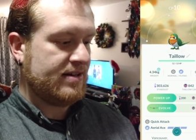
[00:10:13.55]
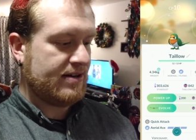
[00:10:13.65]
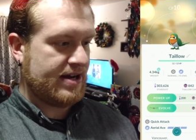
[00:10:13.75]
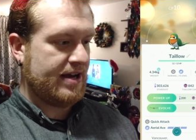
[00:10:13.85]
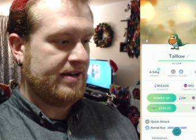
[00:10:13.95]

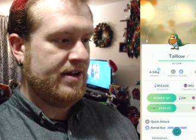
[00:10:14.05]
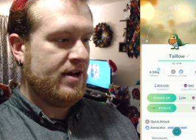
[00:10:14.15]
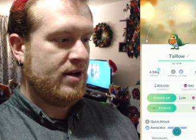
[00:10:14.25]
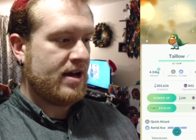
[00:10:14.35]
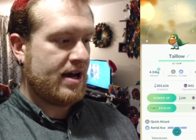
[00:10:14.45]
Okay,
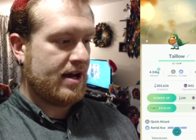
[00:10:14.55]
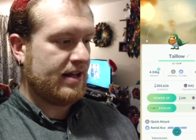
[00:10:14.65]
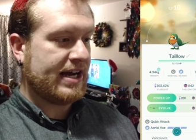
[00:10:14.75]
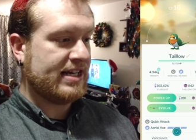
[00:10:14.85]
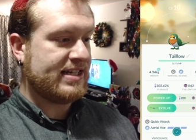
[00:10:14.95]
uh,
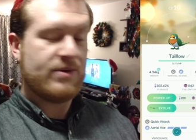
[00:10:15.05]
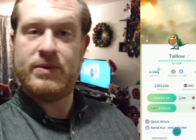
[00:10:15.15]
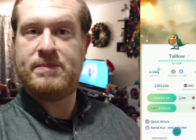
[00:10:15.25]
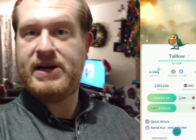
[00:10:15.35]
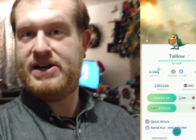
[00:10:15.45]
like I said,
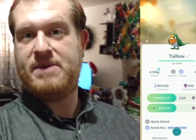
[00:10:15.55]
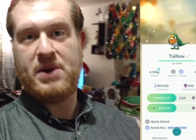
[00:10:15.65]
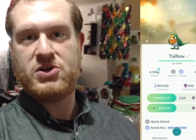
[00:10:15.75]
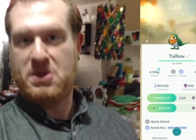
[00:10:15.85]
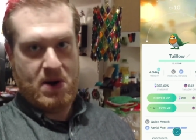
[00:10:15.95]
we'll pick it
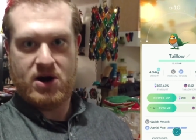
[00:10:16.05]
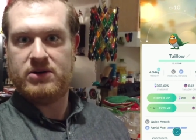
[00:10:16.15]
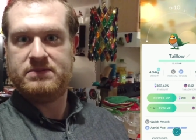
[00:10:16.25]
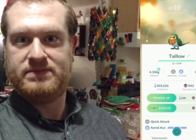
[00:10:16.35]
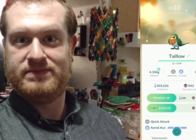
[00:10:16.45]
up tomorrow.